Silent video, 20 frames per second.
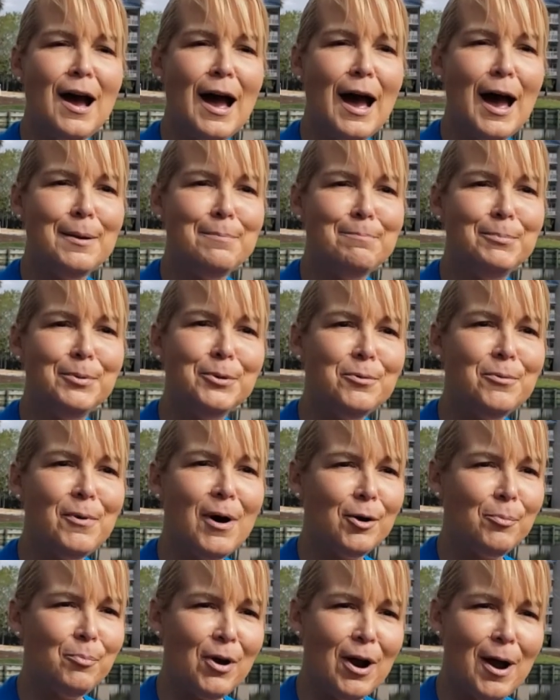on Blue
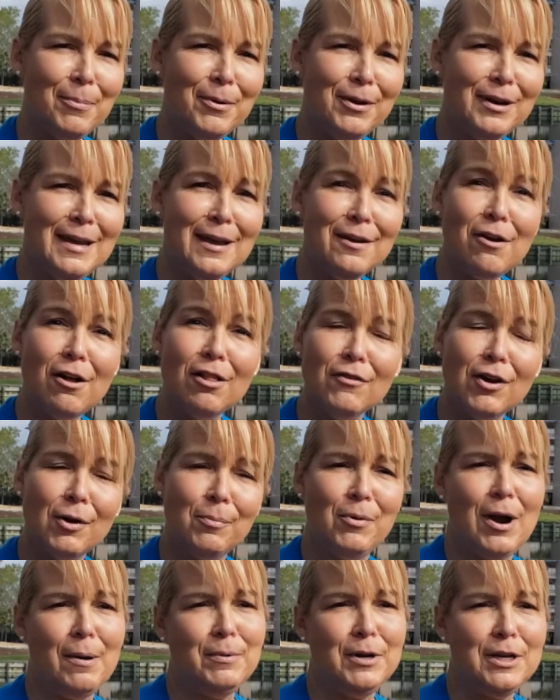Water property and all of our
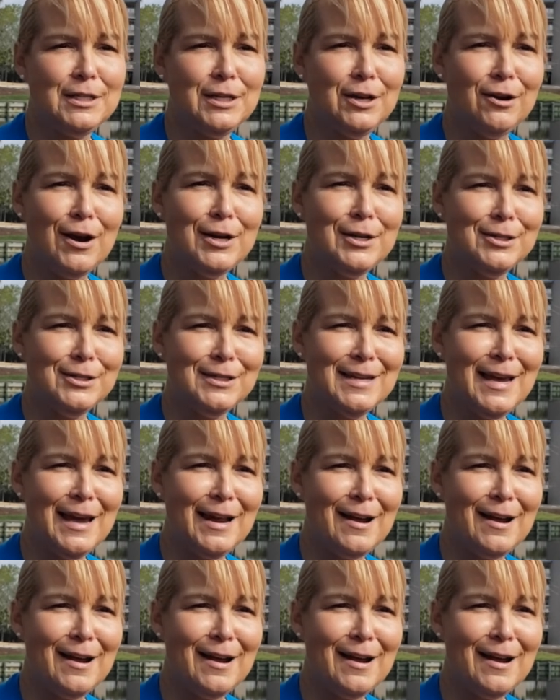properties here on Hilton Head